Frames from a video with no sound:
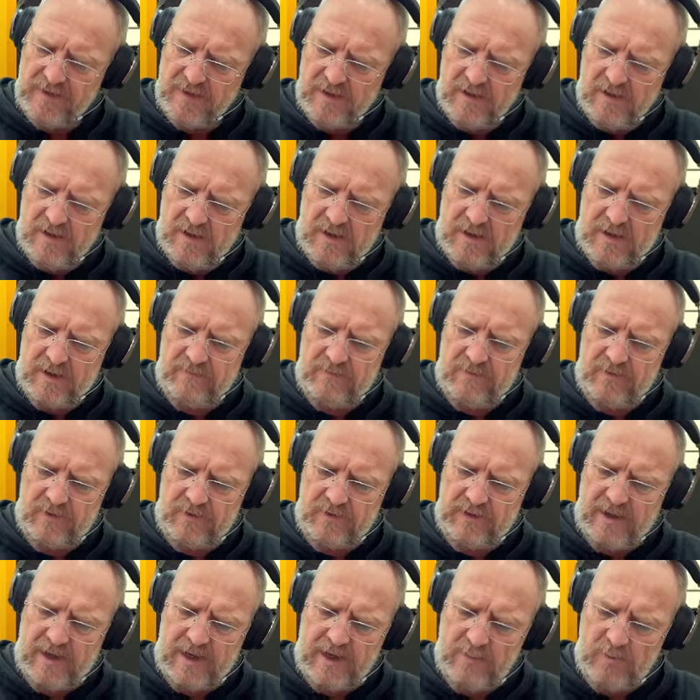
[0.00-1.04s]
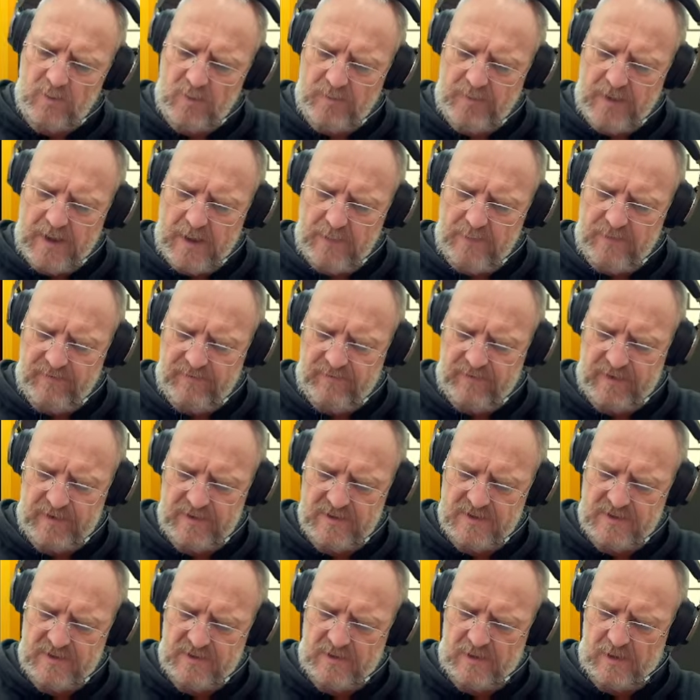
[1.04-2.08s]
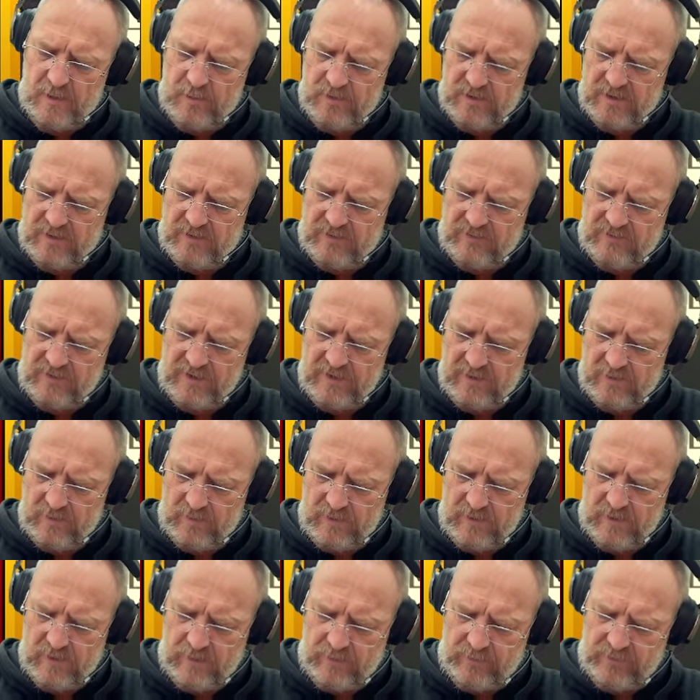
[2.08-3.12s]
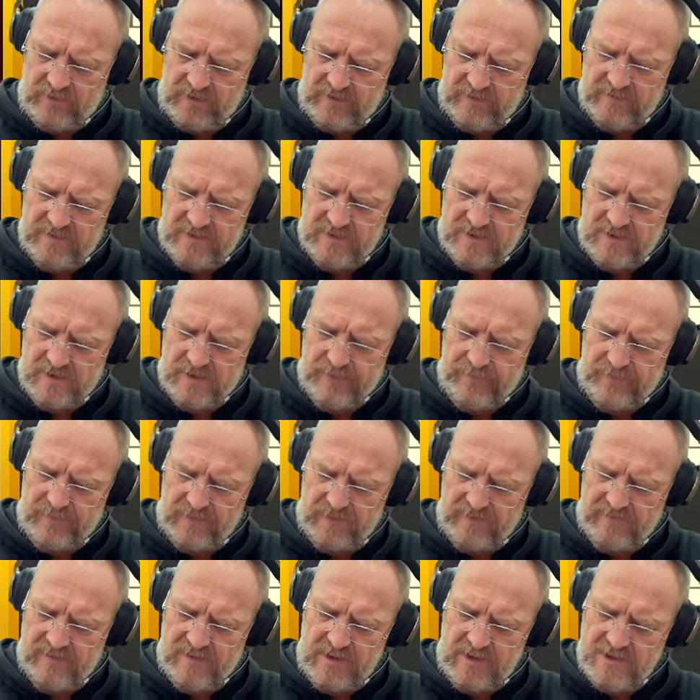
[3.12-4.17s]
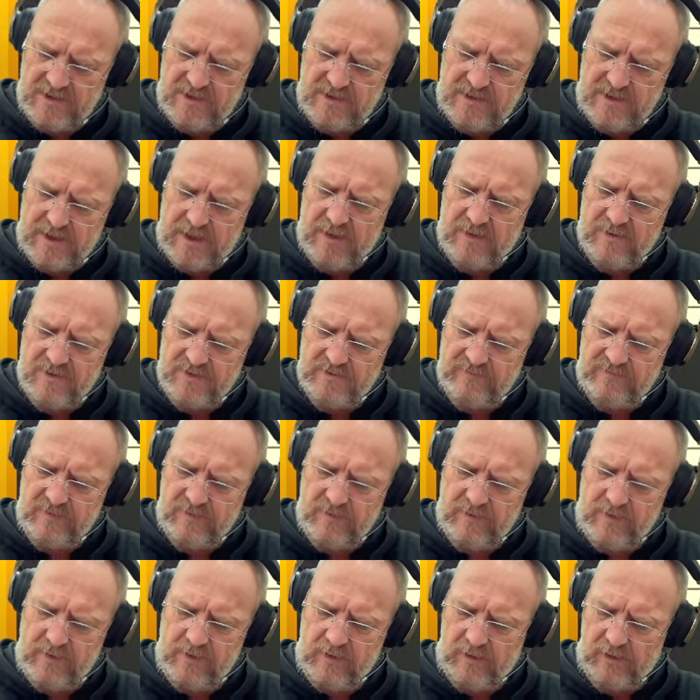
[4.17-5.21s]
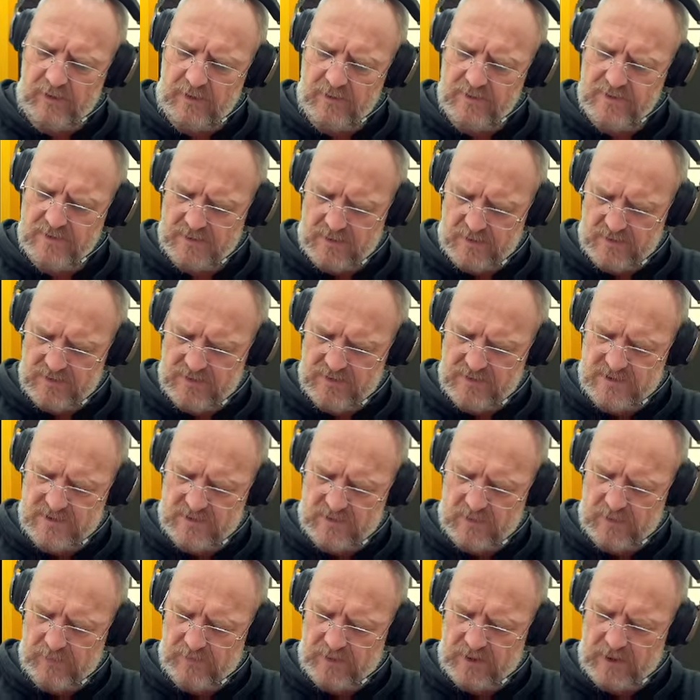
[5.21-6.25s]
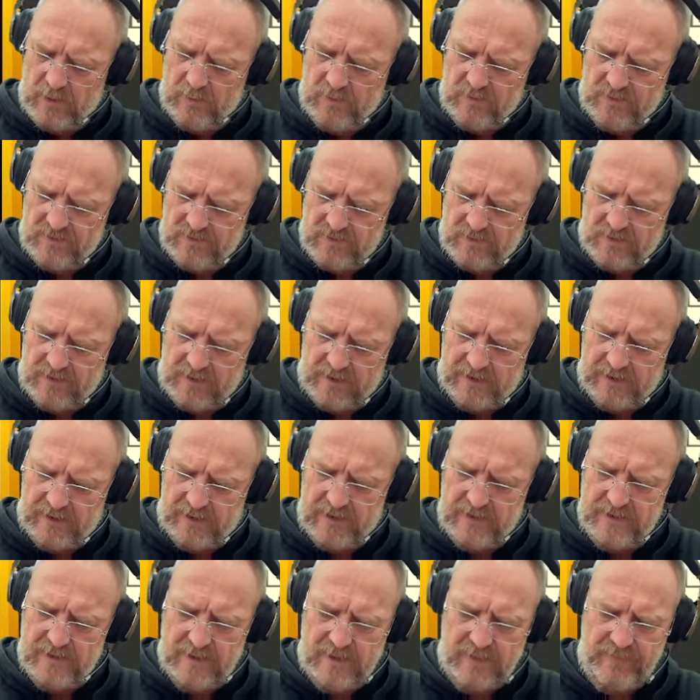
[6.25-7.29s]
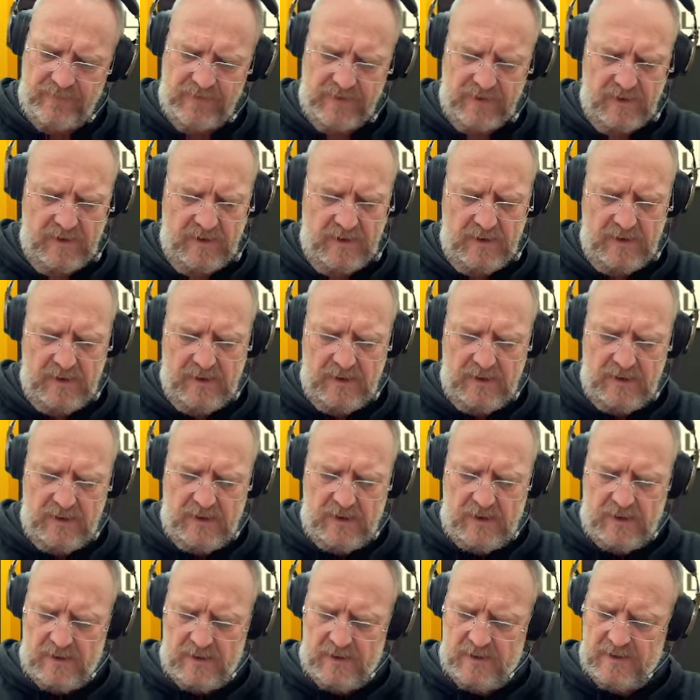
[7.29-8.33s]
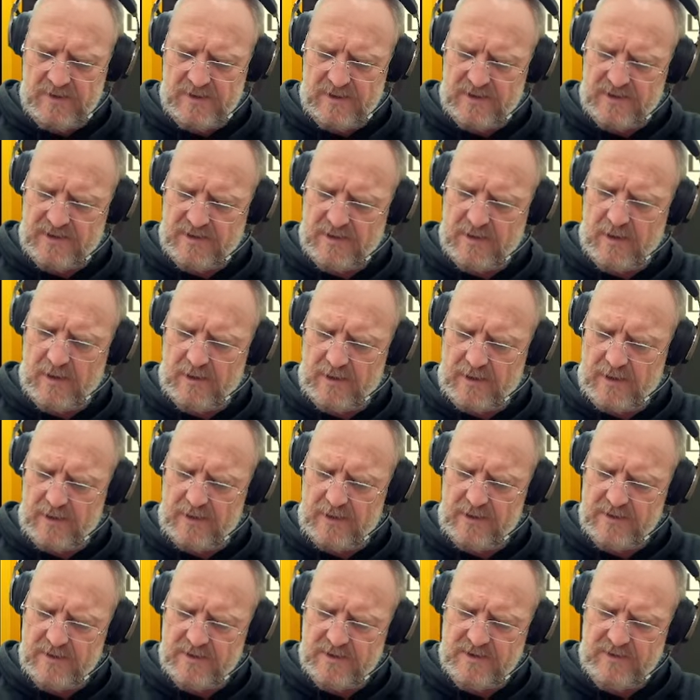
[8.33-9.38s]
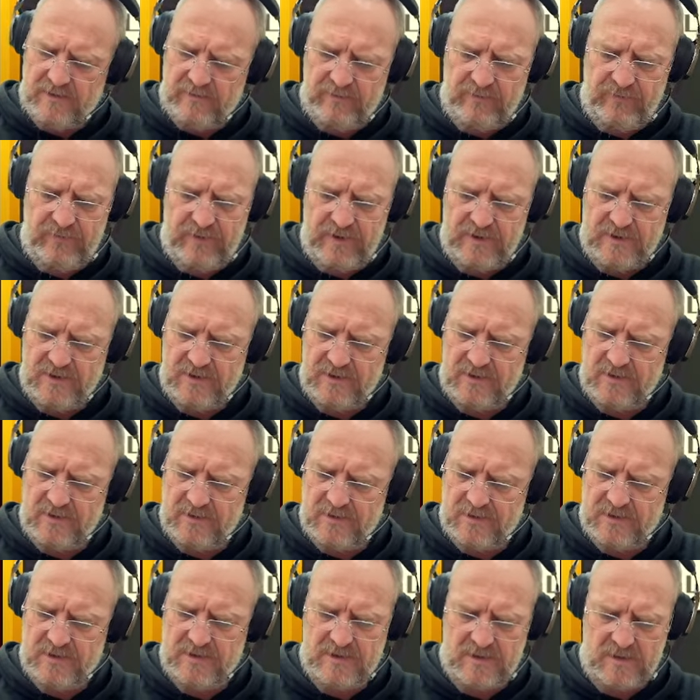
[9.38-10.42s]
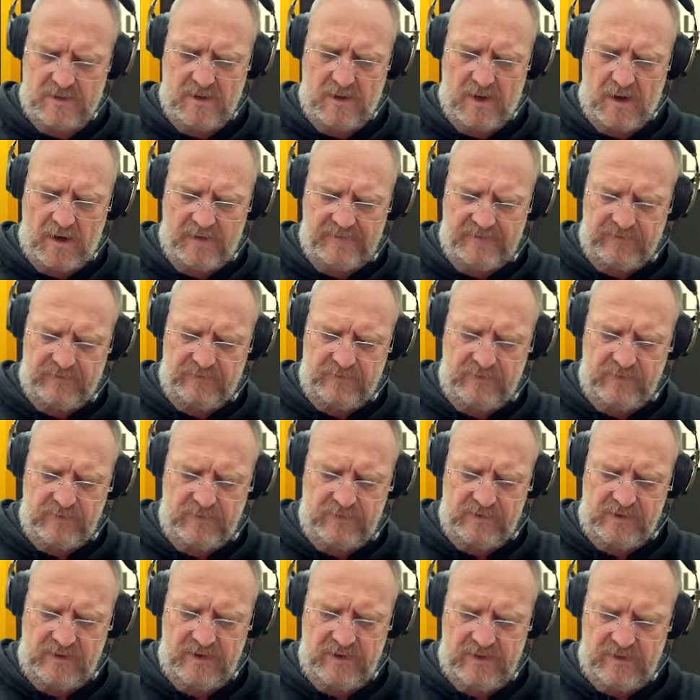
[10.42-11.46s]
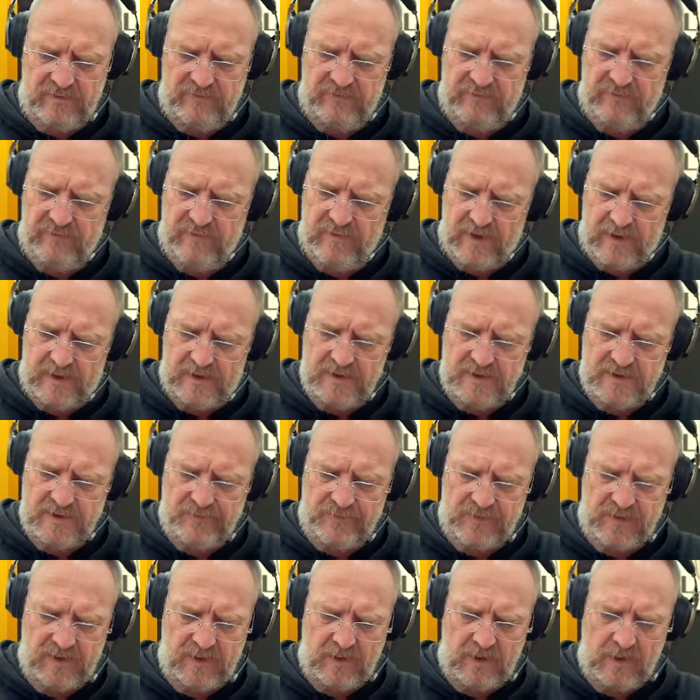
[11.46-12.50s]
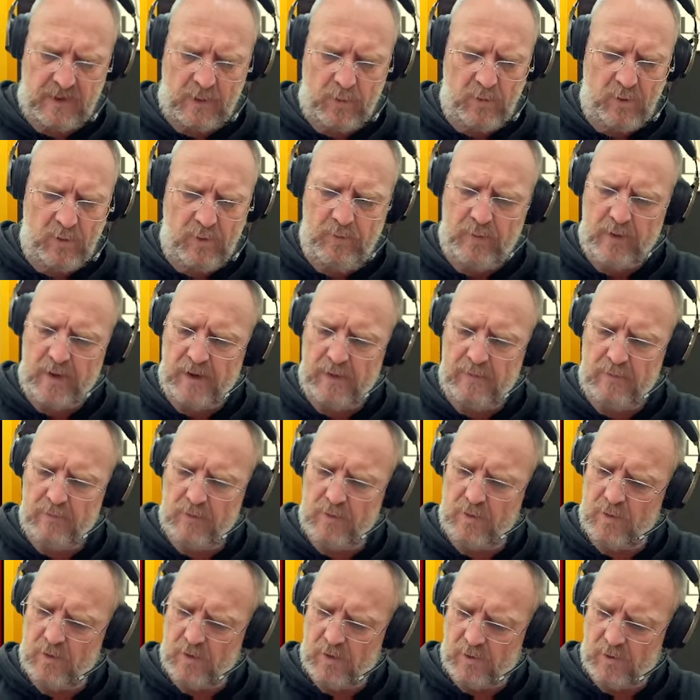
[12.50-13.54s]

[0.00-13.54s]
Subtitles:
and I've got the animal paper fence to go with the 3 that we got previously. Venetian candles, I've already got loads of those in stock, but I will do that later. And as I start getting sufficient scarves through the events, then I will buy more.